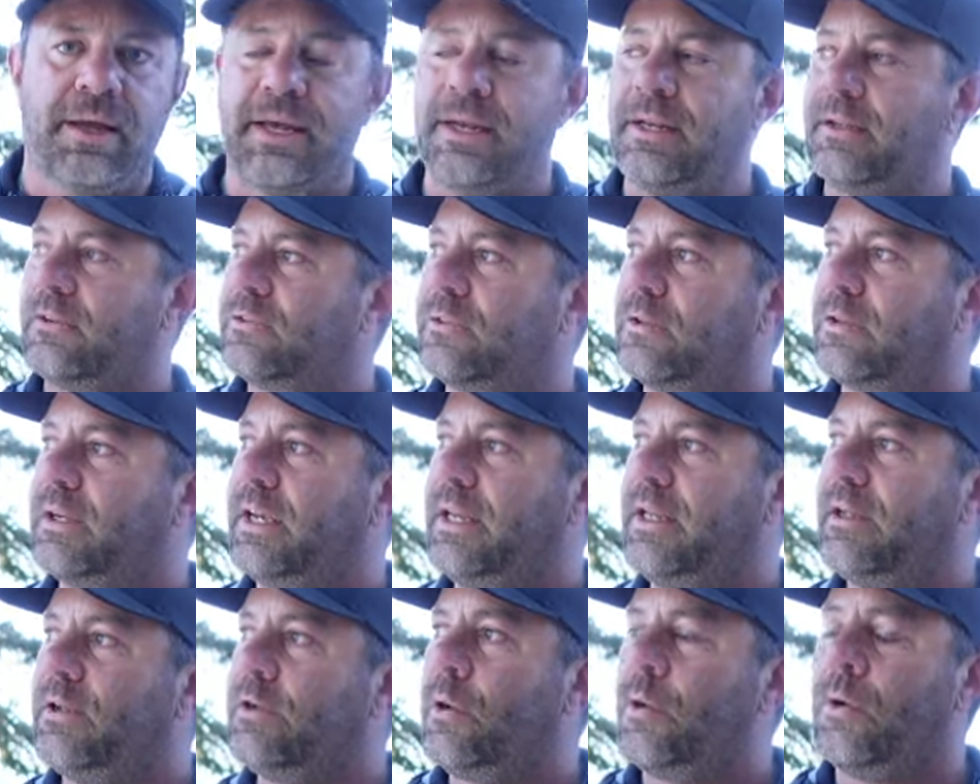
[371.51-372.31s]
It is
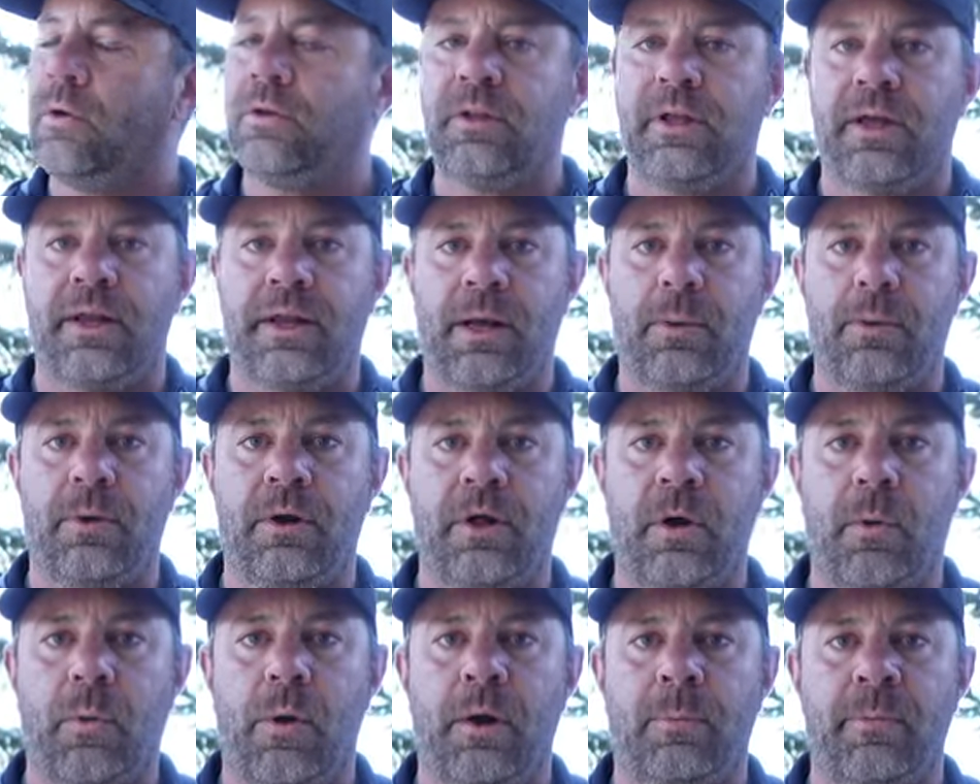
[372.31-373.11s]
getting cold and I want
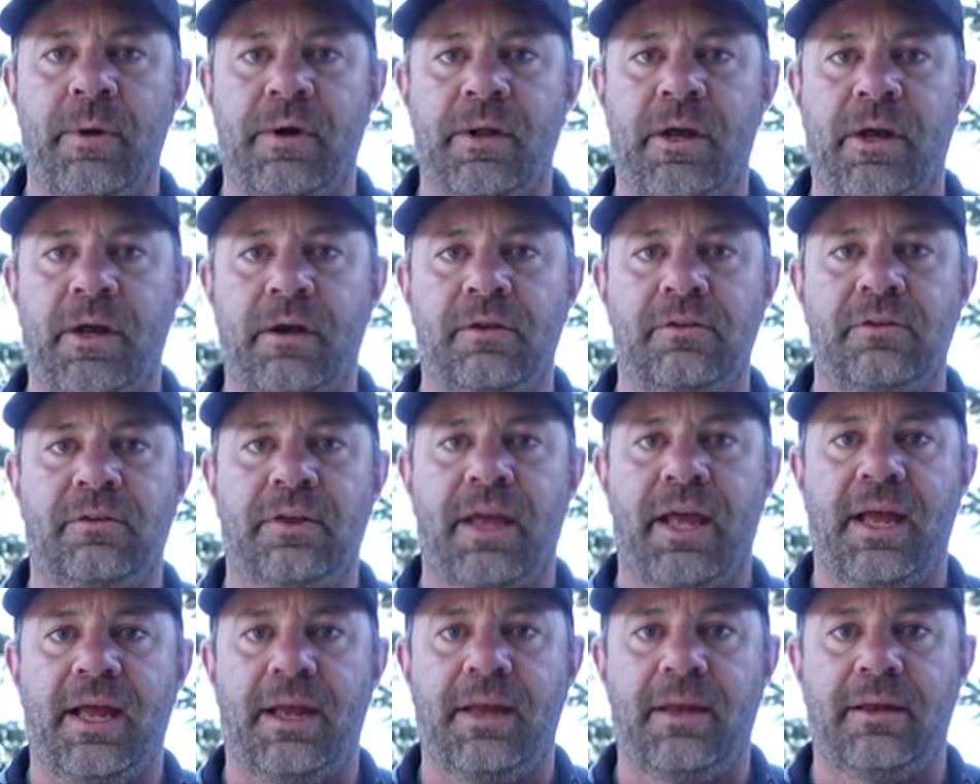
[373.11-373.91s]
to go walk my dogs
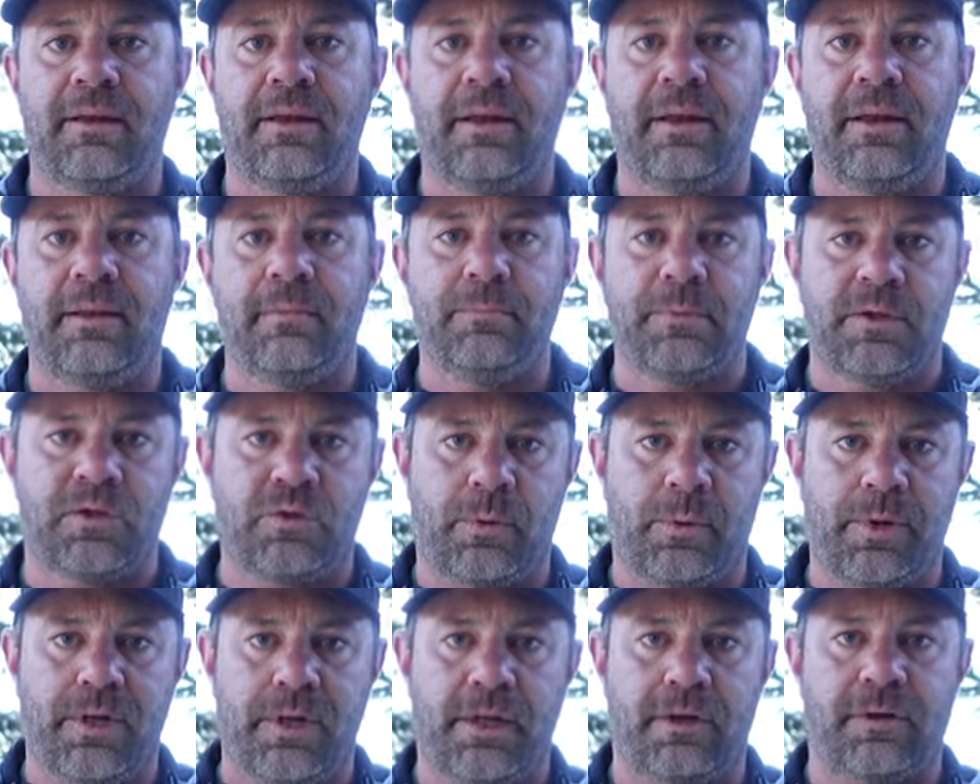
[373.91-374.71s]
and
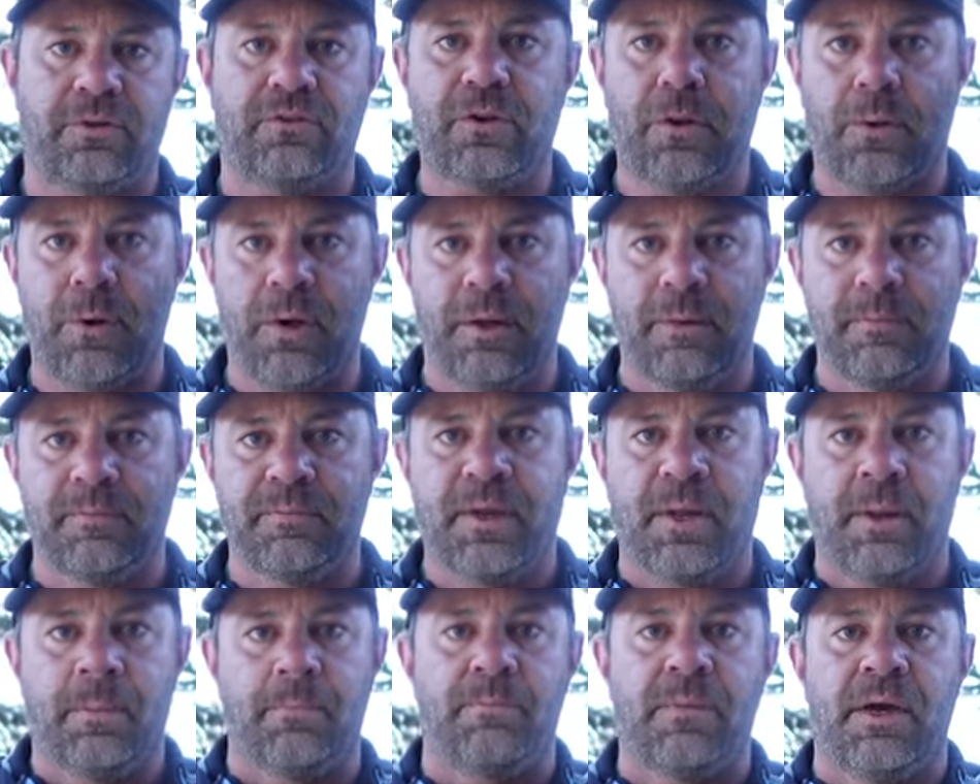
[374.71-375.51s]
enjoy my dinner. So
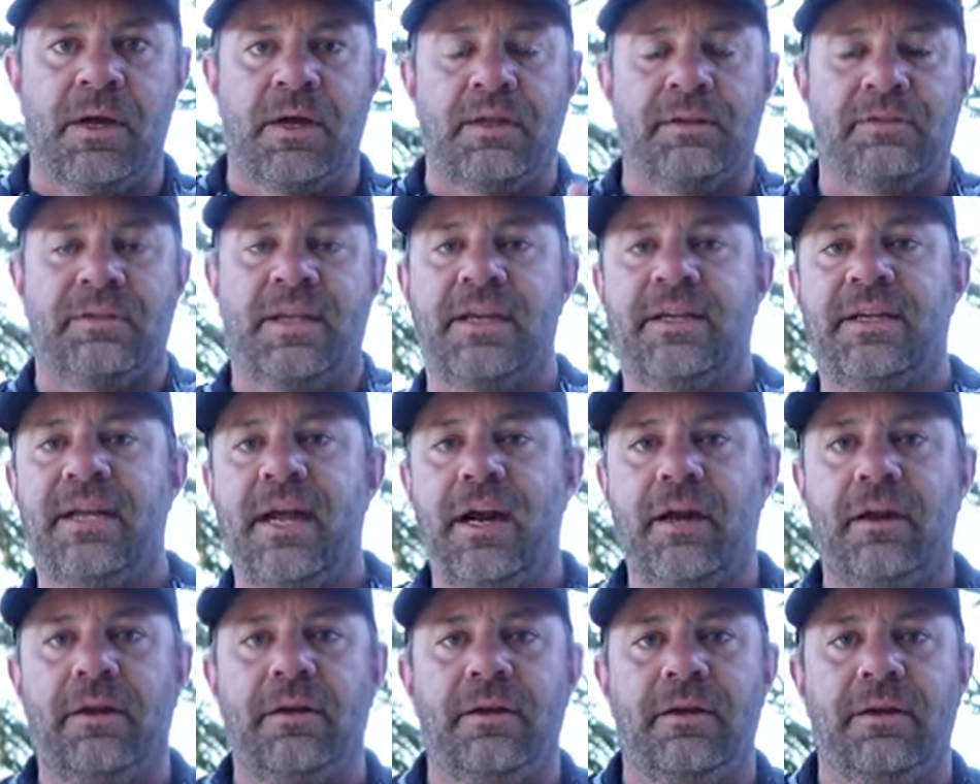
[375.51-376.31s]
take
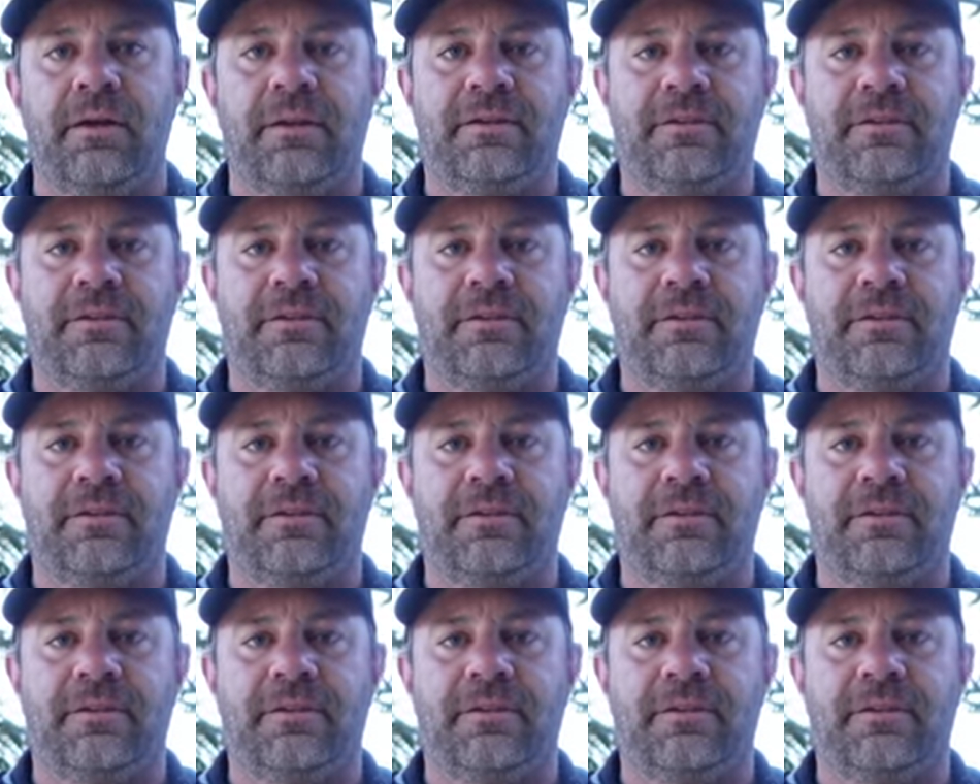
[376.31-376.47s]
care.